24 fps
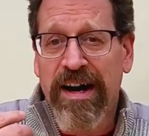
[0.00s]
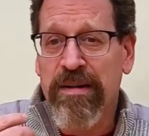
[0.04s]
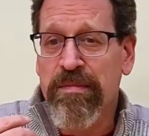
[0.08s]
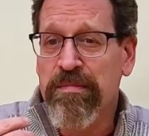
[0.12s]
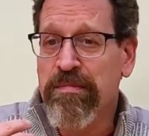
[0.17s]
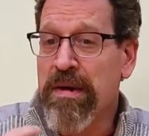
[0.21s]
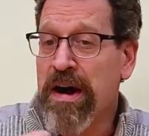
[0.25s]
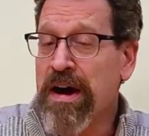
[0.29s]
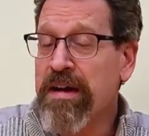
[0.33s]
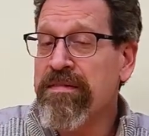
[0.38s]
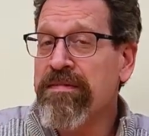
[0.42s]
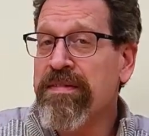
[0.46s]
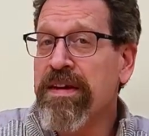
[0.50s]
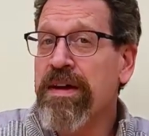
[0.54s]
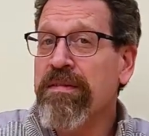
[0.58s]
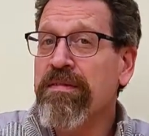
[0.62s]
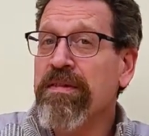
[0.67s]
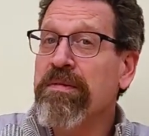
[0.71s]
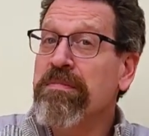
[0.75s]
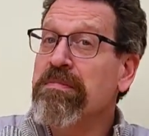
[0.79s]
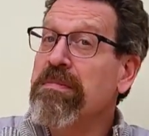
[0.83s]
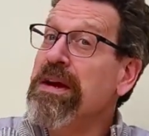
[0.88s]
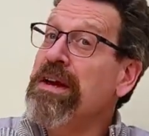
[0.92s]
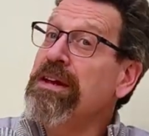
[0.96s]
My
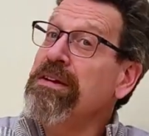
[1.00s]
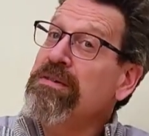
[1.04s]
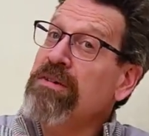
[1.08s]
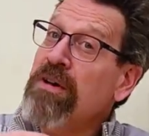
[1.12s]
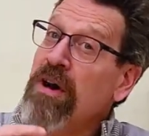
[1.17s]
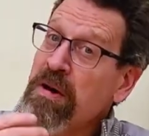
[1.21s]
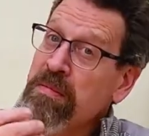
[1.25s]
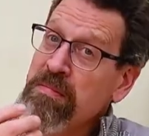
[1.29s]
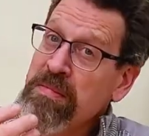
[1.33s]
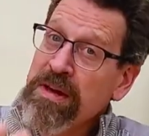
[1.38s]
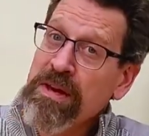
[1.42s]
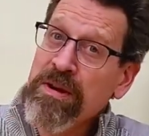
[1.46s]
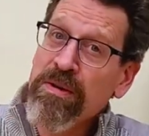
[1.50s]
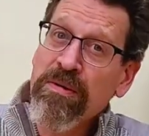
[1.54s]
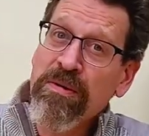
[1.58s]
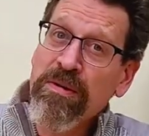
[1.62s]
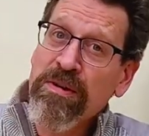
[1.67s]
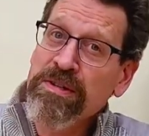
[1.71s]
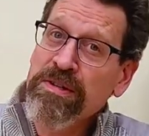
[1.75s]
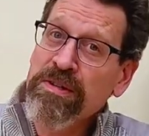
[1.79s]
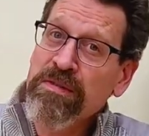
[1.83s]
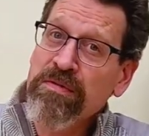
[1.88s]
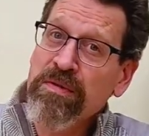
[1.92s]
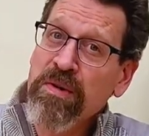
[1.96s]
favorite may not be
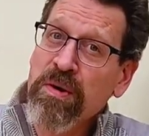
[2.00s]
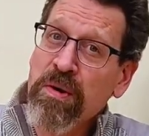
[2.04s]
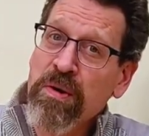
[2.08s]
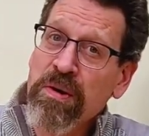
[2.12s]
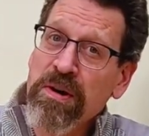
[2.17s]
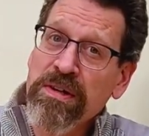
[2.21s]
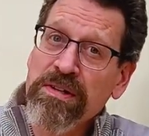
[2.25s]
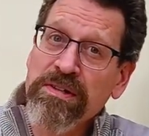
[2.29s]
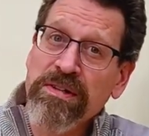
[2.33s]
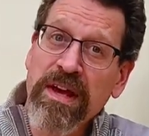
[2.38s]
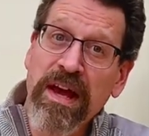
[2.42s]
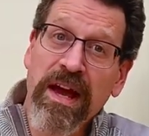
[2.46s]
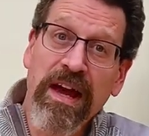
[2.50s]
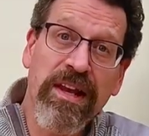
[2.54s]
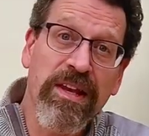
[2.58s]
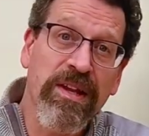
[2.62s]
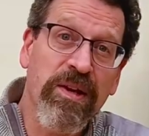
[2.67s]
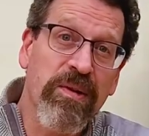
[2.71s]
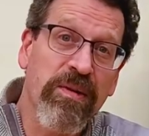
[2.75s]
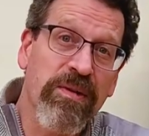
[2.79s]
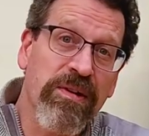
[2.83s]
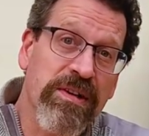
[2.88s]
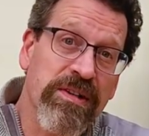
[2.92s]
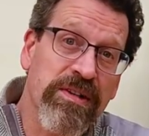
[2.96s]
yours, of course. And
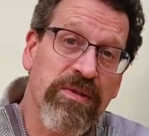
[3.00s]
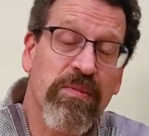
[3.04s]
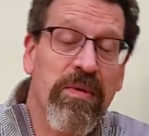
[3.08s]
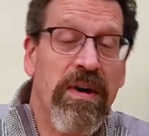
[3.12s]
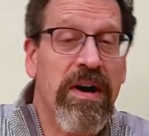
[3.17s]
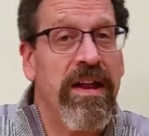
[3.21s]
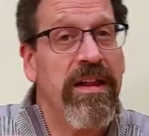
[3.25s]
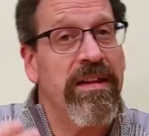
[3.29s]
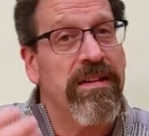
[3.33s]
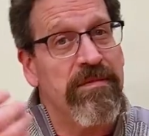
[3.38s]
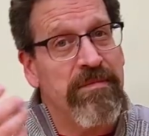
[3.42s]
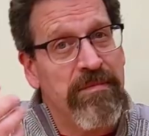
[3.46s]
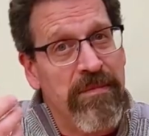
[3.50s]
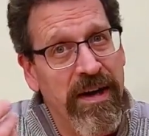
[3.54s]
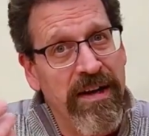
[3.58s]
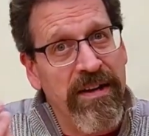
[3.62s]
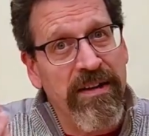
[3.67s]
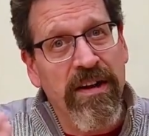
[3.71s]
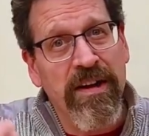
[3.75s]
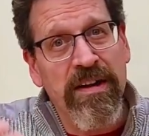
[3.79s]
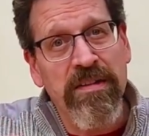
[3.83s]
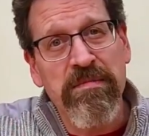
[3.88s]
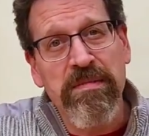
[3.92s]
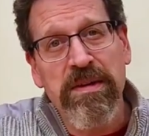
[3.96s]
yours, well, might
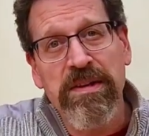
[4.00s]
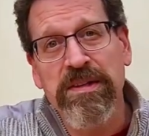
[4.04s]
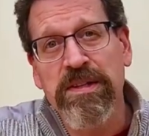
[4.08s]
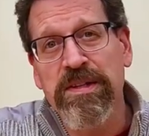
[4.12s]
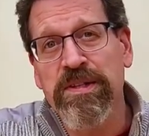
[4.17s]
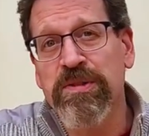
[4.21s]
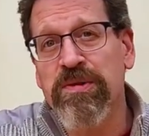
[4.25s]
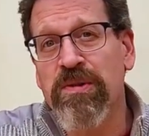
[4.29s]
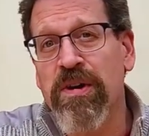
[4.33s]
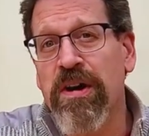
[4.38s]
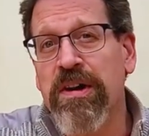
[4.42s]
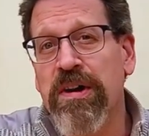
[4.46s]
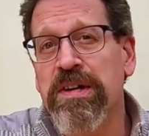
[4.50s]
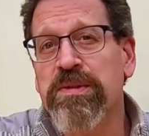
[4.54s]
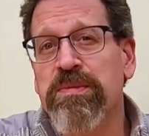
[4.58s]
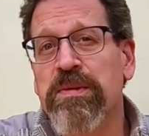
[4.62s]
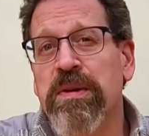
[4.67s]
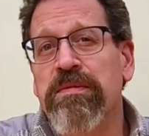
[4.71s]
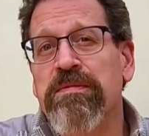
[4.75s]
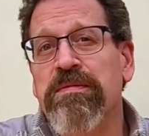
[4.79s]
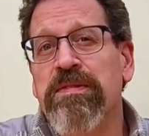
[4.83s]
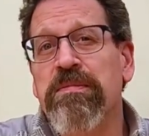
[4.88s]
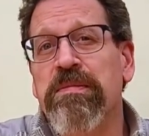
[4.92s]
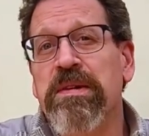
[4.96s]
not have been the strongest
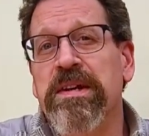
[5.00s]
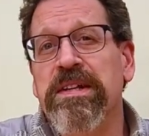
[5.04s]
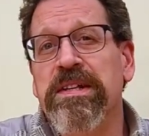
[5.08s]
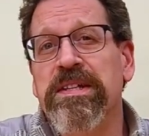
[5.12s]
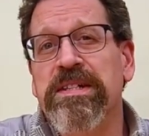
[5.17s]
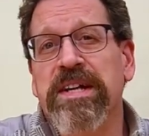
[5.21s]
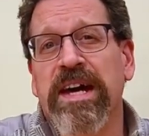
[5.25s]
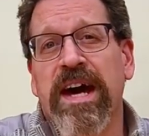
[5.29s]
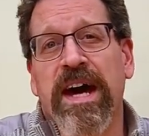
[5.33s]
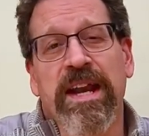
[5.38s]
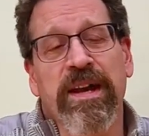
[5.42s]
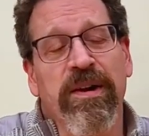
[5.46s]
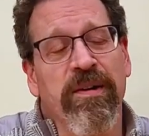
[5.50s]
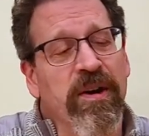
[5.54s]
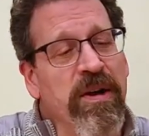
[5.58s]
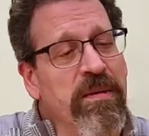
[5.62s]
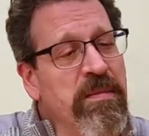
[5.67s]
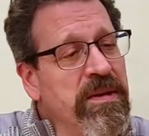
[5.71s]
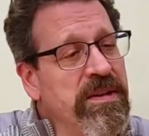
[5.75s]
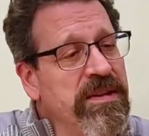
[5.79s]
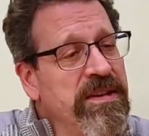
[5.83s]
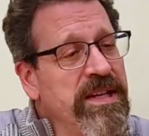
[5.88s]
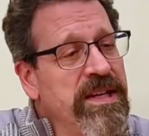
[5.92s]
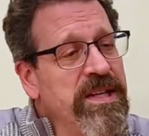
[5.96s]
one for me in this category.
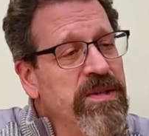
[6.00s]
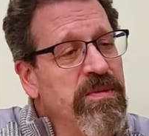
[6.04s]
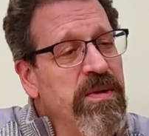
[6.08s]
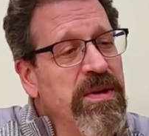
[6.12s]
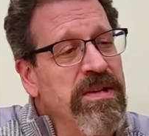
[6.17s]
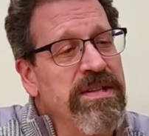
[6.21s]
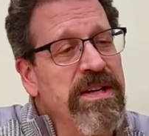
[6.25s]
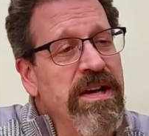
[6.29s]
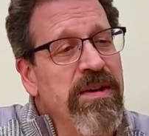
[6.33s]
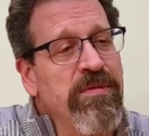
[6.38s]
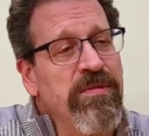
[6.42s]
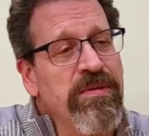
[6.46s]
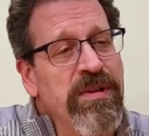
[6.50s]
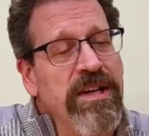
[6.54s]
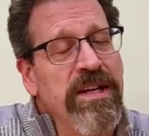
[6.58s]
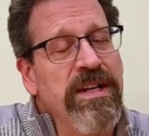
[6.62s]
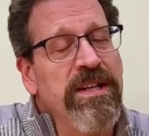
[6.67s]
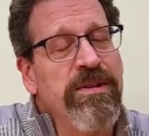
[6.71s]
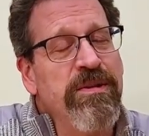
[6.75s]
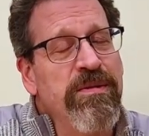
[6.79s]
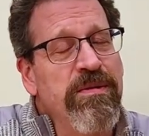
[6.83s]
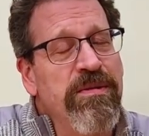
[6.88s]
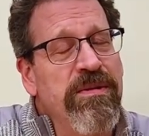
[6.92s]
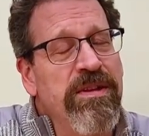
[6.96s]
But these ones, I really
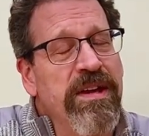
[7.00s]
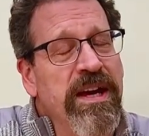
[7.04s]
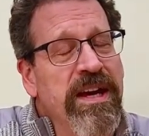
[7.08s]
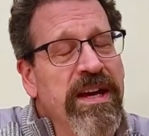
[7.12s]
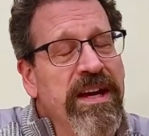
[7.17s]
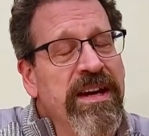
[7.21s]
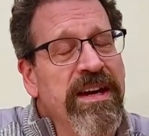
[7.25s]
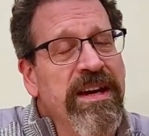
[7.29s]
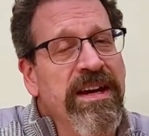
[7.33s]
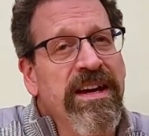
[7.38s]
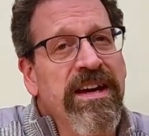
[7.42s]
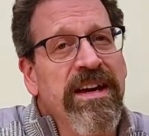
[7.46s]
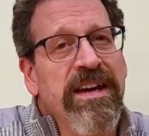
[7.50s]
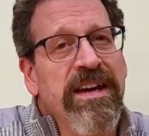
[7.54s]
do think,